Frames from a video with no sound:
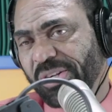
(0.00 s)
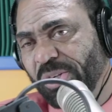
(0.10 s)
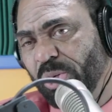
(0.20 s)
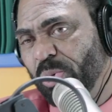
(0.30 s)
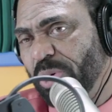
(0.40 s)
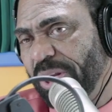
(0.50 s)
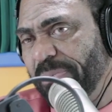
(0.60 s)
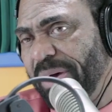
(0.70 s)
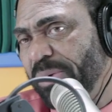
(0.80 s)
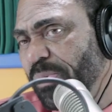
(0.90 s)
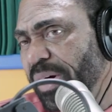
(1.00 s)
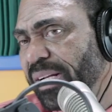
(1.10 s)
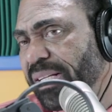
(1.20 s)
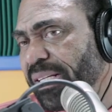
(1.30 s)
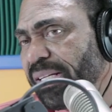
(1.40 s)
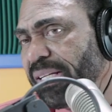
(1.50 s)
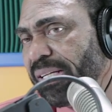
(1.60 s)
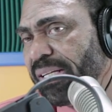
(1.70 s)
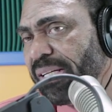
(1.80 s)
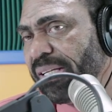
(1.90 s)
is usually about what?
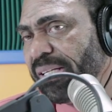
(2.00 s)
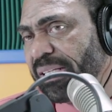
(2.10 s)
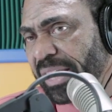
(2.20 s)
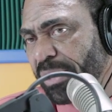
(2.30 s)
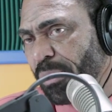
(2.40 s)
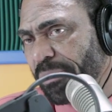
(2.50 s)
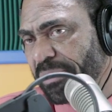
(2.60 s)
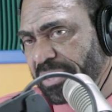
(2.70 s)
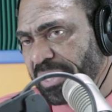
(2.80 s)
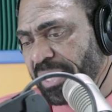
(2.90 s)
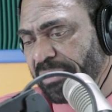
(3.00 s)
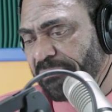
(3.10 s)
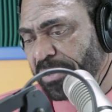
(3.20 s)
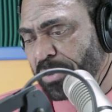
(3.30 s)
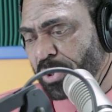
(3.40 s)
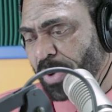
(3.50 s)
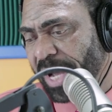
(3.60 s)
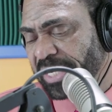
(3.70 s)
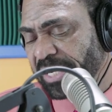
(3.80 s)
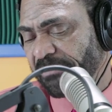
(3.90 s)
to get all of this done, for you to
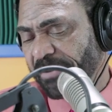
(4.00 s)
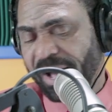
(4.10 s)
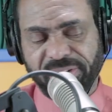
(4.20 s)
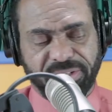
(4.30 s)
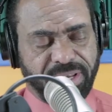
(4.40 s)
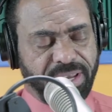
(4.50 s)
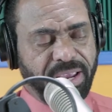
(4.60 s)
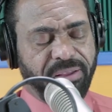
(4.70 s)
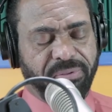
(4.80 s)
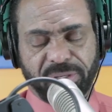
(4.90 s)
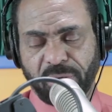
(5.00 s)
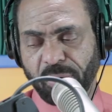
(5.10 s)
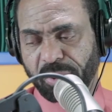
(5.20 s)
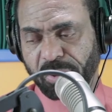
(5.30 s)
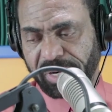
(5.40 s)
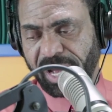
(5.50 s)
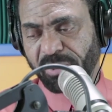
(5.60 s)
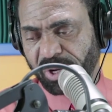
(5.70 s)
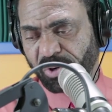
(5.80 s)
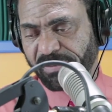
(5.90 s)
identify, say, this looks good now
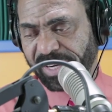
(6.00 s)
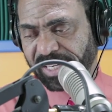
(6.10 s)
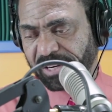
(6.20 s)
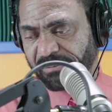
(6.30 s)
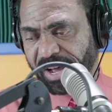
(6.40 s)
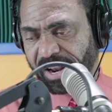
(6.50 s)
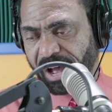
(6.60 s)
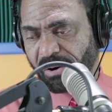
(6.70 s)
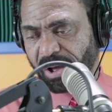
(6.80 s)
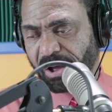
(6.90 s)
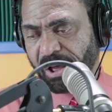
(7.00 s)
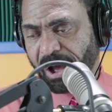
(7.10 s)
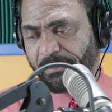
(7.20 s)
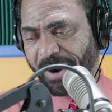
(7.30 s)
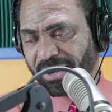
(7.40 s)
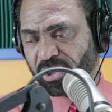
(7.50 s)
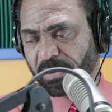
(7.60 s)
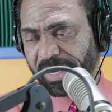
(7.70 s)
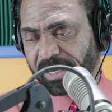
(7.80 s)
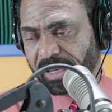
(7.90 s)
that you have identified, how long,
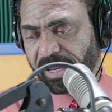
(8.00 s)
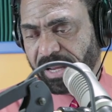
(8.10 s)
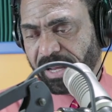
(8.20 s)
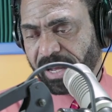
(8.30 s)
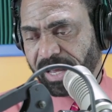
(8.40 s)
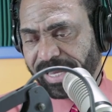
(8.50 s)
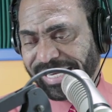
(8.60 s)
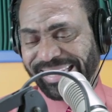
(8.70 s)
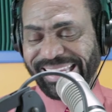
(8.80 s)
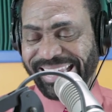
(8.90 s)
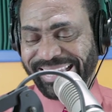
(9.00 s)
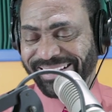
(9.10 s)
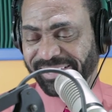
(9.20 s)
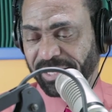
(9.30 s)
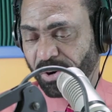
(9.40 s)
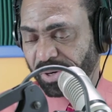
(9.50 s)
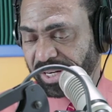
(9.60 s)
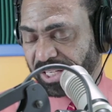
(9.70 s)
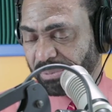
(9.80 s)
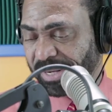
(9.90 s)
approximately 80 years, they call it
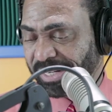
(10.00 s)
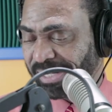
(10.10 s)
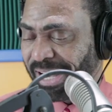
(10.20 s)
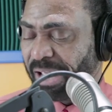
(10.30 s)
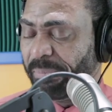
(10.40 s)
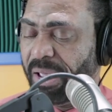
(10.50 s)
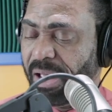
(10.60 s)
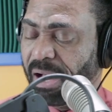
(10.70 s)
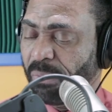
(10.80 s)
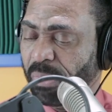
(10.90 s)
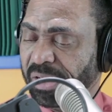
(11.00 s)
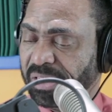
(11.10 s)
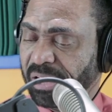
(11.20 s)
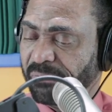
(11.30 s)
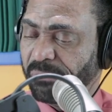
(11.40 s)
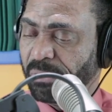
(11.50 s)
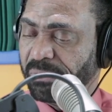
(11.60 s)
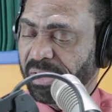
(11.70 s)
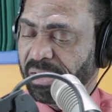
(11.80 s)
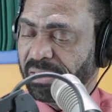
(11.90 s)
estimated time, will it take for
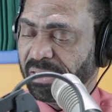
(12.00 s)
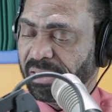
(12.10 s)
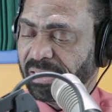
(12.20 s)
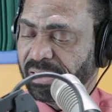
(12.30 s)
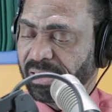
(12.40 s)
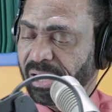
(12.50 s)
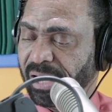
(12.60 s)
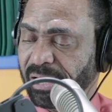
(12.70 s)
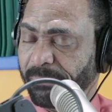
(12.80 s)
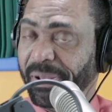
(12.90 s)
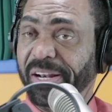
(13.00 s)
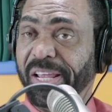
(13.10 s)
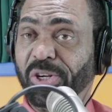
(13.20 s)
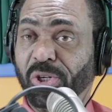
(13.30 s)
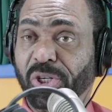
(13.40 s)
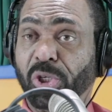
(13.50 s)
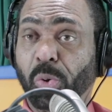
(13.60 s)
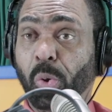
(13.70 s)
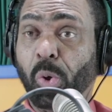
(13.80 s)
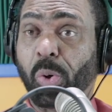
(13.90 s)
this independent agency to
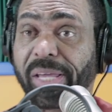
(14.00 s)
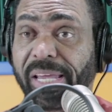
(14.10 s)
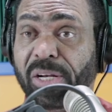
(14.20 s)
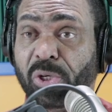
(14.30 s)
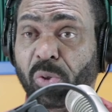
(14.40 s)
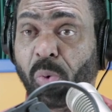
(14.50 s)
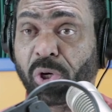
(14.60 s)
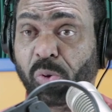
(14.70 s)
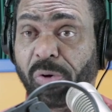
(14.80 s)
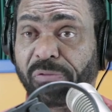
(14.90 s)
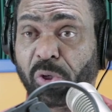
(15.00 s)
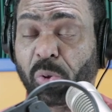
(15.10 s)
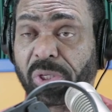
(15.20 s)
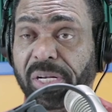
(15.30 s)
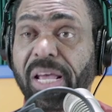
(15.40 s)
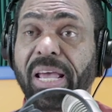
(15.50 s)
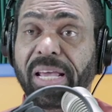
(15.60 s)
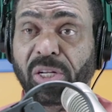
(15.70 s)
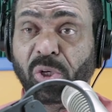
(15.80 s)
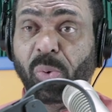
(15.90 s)
look into what you have chosen,
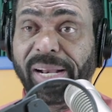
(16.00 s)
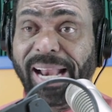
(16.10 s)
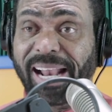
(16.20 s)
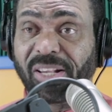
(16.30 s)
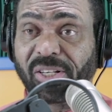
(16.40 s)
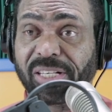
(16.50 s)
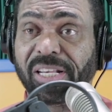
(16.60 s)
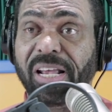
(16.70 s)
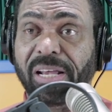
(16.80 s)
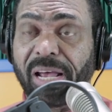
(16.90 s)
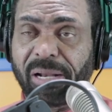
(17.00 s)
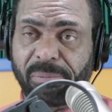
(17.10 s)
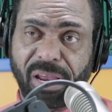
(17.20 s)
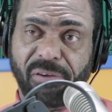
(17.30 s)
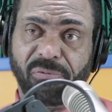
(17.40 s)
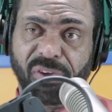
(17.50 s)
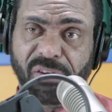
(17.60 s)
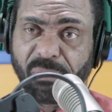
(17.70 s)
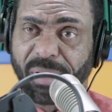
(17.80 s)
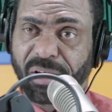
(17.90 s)
do an analysis, and give
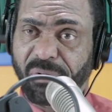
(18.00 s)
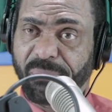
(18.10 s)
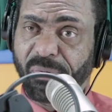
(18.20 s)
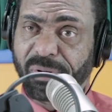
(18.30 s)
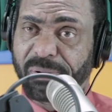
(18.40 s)
you back a report?